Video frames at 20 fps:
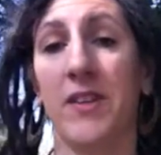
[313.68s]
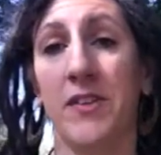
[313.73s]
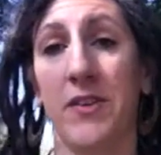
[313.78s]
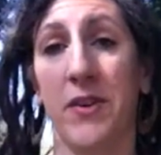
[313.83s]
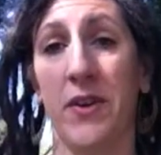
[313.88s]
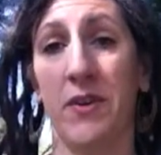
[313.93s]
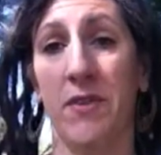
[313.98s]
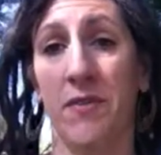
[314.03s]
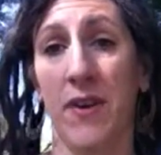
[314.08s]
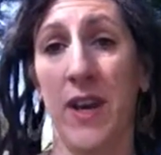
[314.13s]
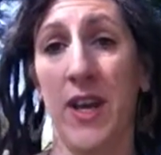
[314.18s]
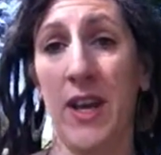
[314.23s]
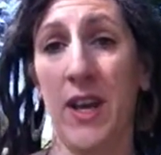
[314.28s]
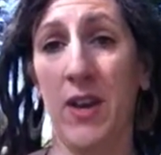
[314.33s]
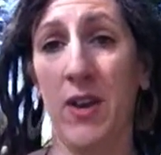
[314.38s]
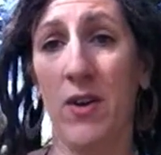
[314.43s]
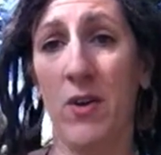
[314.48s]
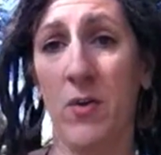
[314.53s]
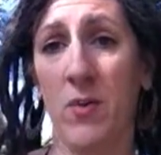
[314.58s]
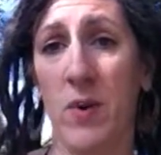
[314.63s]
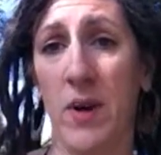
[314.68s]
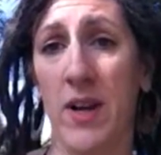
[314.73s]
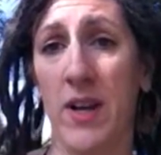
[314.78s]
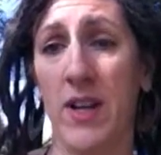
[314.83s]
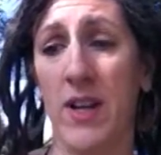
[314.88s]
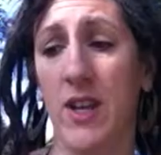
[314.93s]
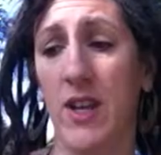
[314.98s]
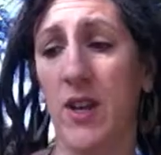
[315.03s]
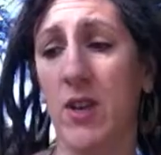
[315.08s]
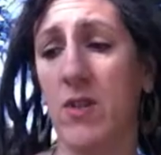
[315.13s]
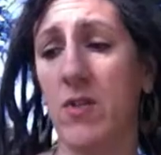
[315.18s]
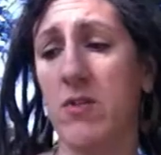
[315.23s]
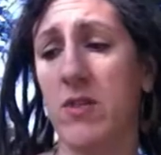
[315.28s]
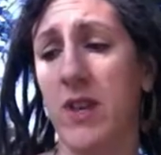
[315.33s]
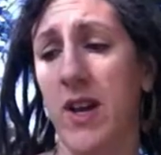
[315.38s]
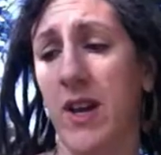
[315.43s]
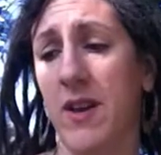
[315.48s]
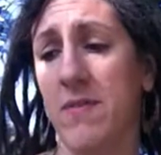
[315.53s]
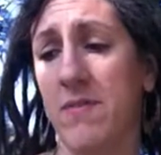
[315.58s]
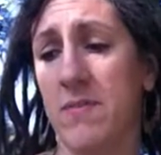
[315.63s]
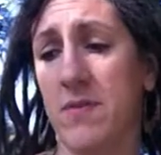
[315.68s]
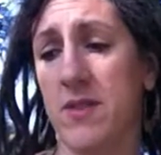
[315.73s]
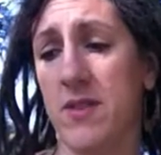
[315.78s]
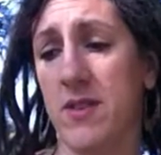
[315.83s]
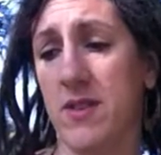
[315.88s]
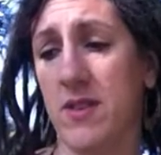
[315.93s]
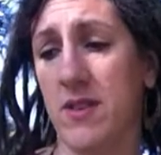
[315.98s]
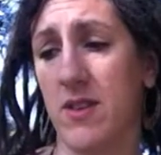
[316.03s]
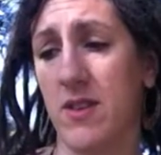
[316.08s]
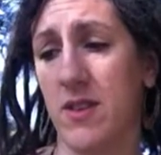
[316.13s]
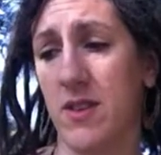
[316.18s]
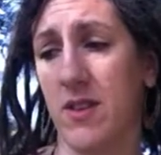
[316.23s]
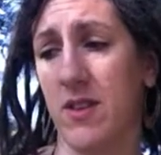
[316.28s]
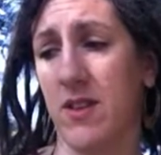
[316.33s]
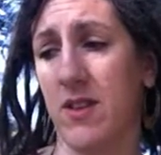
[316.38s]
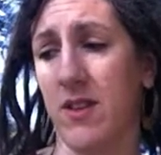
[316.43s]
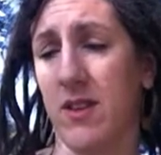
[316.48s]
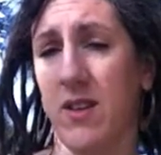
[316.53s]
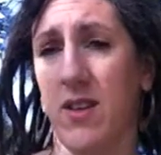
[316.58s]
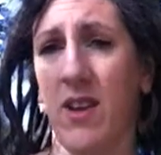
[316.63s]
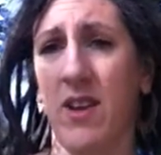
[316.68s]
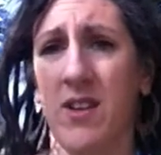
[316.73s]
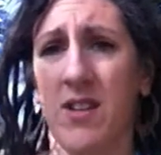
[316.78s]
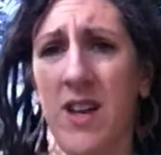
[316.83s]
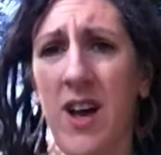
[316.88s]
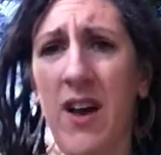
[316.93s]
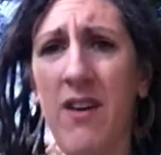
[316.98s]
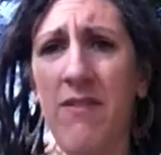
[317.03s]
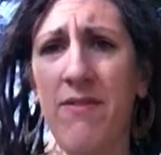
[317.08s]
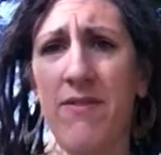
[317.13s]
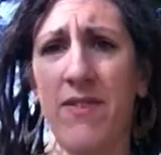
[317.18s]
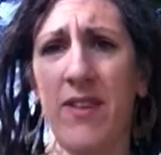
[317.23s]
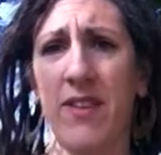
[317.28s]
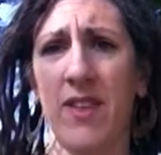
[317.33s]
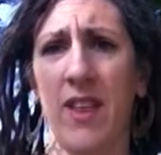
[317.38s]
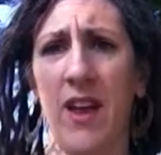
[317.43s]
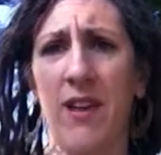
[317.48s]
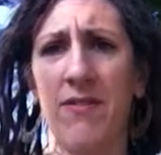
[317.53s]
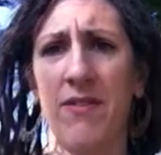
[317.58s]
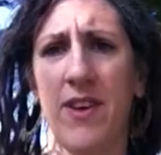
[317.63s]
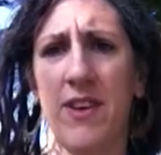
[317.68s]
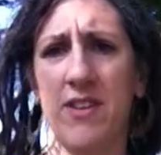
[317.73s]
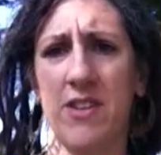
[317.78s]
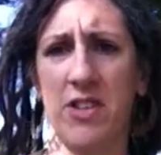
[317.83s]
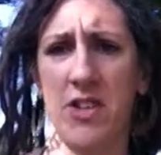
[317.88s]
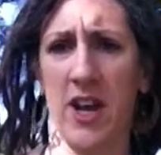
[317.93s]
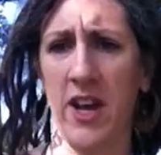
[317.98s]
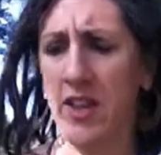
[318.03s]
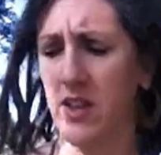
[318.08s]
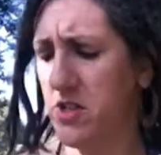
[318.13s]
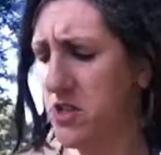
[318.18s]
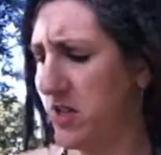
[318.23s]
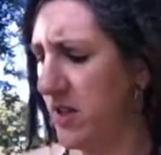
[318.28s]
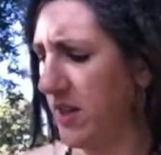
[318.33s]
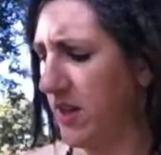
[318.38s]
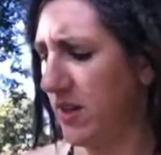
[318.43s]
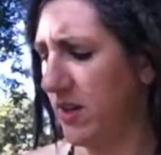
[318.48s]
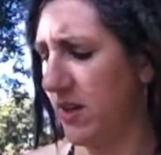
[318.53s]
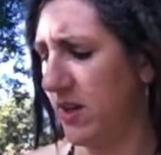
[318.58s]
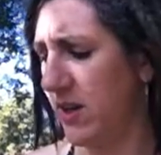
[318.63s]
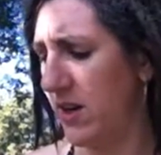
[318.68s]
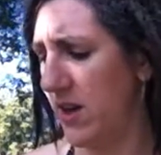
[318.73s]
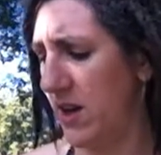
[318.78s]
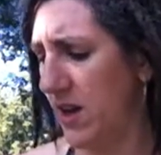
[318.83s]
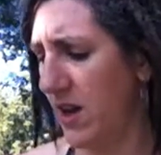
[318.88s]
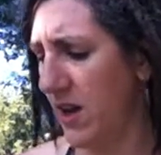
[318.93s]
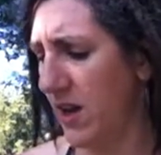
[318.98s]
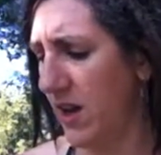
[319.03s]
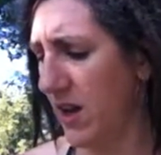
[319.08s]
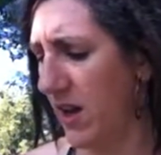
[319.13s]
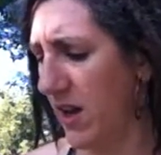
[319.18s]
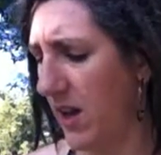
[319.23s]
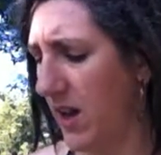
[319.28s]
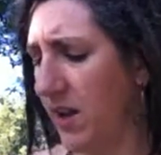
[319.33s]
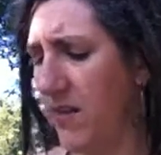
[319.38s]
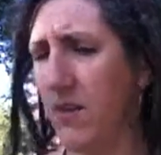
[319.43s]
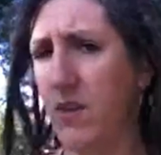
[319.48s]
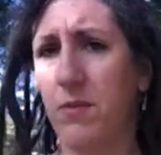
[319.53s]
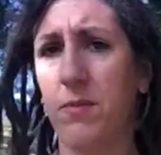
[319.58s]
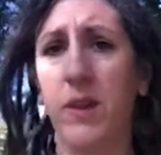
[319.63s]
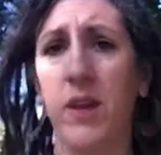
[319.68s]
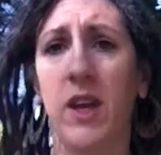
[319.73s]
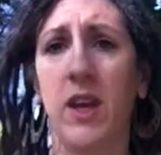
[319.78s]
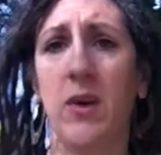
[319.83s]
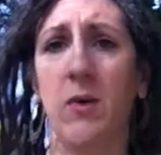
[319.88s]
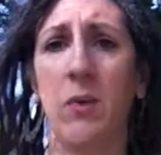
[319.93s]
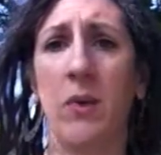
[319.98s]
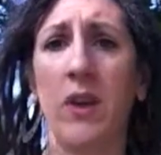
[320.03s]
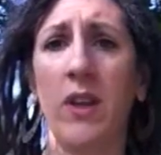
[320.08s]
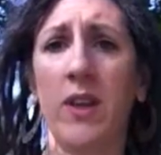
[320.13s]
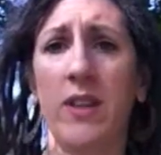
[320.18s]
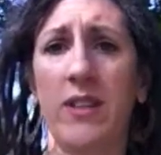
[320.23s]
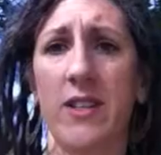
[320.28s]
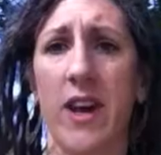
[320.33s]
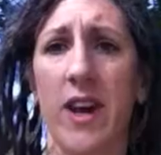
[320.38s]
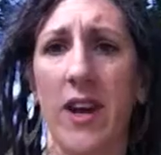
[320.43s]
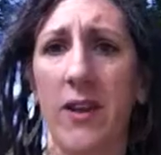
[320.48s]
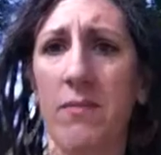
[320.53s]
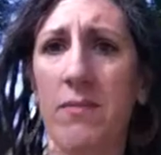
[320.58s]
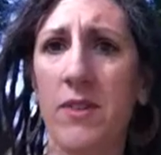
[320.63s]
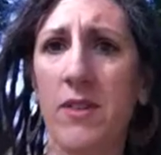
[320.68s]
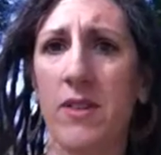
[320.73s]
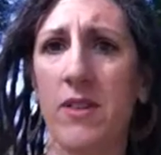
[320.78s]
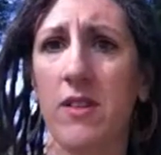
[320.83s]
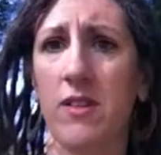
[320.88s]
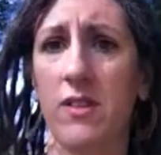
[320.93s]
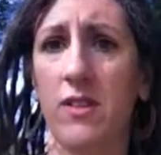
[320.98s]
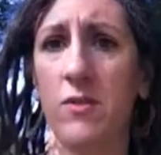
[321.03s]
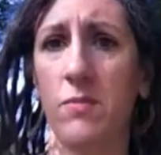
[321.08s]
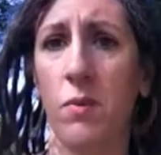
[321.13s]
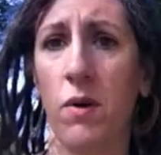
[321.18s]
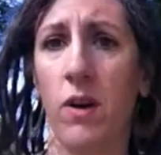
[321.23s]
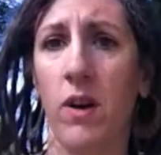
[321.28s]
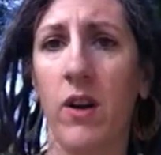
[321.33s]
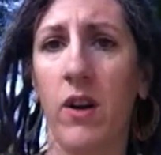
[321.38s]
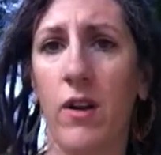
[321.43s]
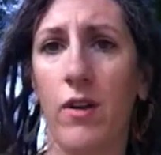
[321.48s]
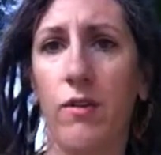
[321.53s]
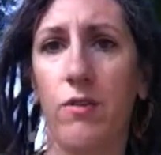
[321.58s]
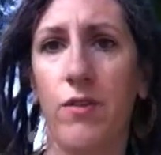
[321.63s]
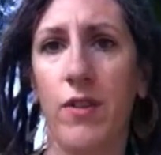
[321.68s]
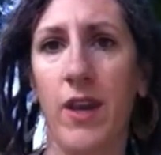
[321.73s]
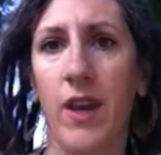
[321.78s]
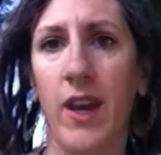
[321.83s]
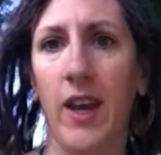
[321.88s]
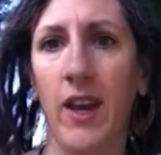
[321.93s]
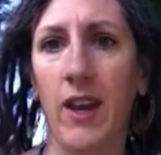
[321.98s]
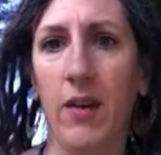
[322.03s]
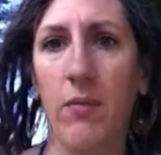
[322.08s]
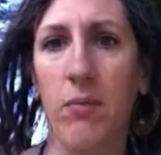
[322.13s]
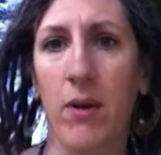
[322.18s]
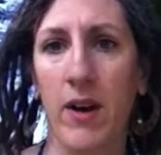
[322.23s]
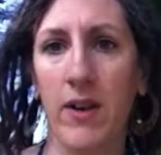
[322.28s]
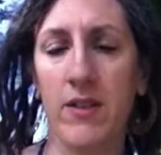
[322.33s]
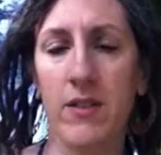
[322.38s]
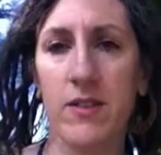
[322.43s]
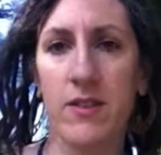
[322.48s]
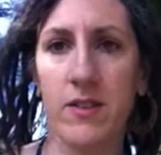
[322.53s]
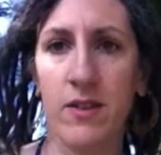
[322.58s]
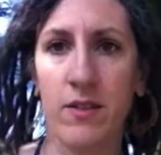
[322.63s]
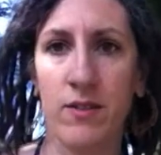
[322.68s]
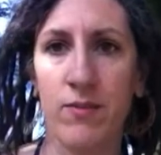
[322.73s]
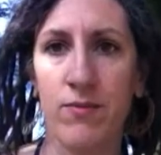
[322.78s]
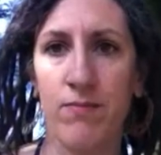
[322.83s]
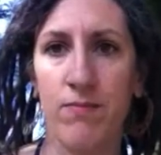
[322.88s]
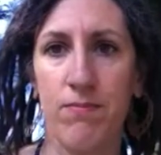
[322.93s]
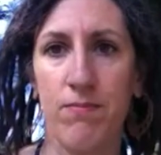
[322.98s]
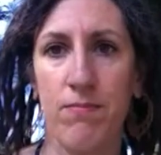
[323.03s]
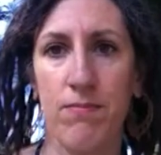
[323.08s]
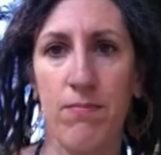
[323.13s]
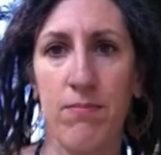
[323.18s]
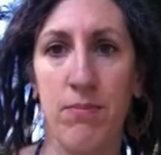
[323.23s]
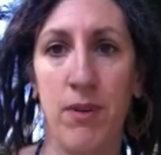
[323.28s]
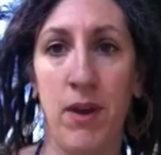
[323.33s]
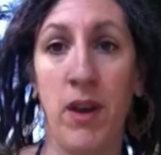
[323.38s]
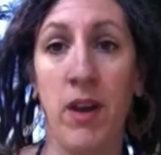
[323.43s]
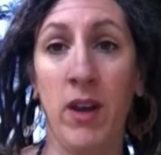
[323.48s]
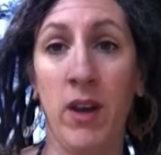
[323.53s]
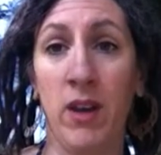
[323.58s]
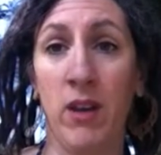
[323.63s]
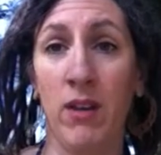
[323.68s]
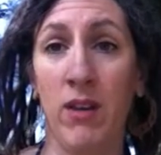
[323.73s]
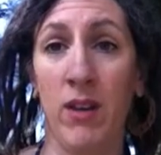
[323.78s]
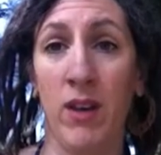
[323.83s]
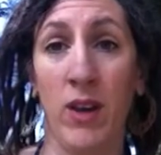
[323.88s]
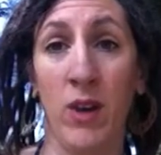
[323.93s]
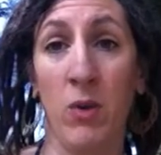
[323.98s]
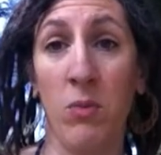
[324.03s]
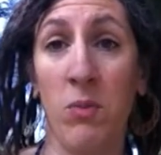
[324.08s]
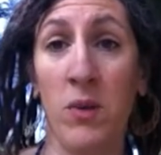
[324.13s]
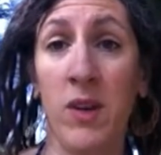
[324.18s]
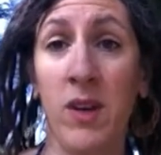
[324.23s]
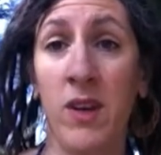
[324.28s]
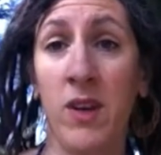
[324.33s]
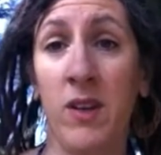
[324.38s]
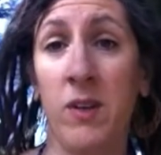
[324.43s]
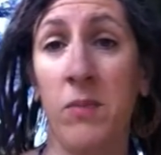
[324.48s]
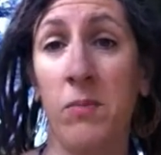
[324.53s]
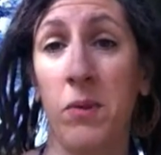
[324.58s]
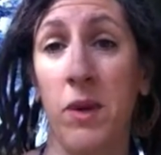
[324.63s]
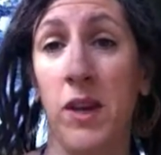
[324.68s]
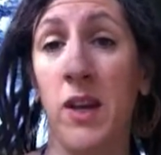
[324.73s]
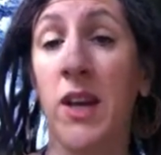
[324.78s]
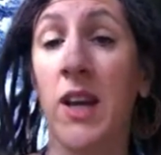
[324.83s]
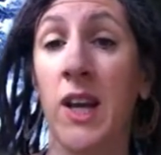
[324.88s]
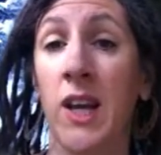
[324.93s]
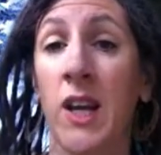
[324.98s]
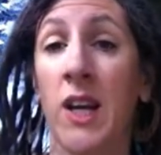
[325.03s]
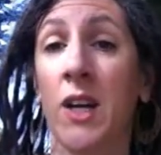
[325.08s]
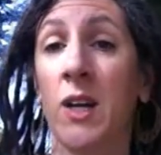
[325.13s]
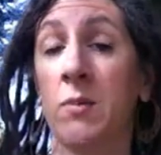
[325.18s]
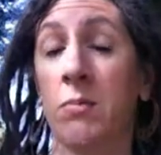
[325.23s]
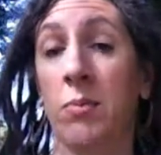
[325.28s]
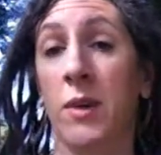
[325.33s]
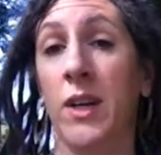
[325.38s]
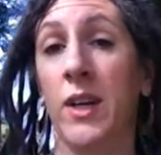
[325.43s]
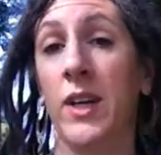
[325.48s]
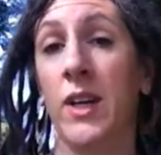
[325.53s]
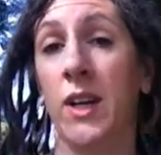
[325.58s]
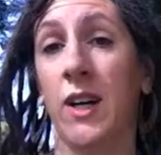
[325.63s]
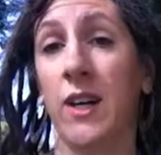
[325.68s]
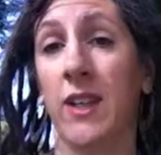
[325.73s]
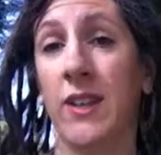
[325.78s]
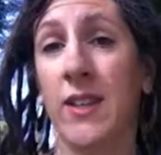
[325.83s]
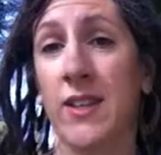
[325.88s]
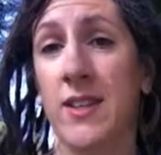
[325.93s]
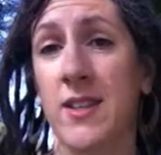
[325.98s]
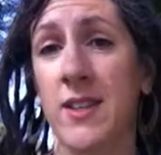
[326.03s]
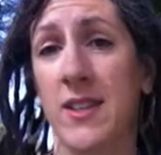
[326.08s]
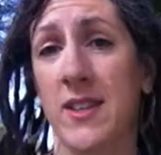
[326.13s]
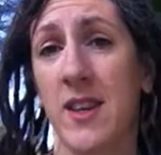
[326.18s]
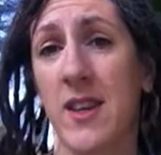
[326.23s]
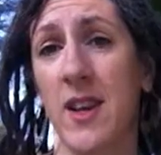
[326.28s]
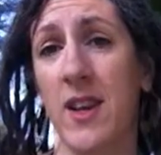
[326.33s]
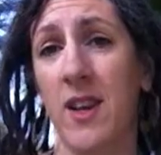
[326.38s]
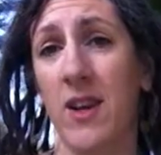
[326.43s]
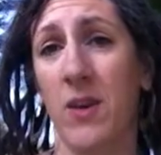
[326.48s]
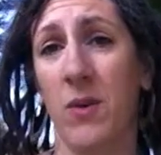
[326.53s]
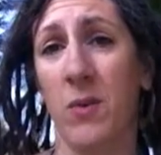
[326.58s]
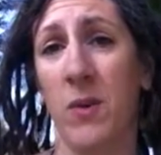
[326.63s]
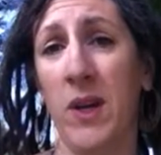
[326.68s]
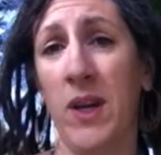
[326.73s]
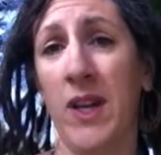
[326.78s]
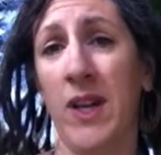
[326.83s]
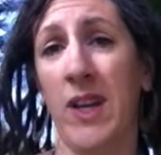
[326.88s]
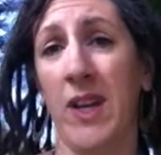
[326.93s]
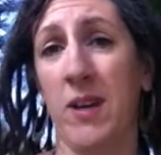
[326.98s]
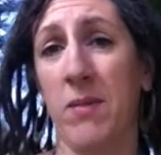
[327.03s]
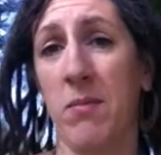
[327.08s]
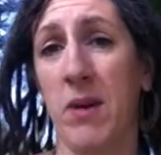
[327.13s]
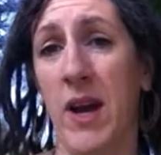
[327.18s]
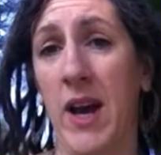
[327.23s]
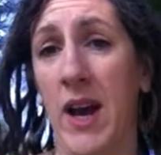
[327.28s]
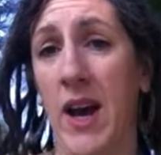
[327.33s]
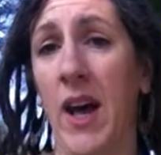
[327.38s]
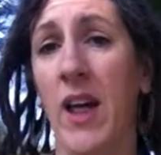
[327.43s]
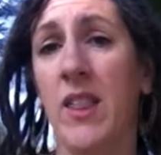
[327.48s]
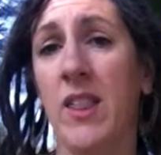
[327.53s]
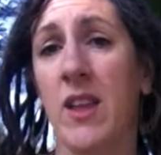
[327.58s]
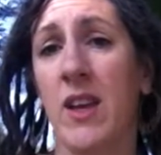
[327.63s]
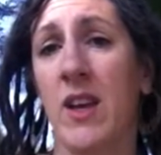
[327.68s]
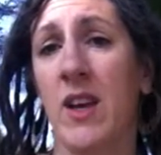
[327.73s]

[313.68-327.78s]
So I'd invite you, when times get tough and life gets challenging and Inevitably, it will at times. It's just part of the process of being human and being here and being on this awakening path,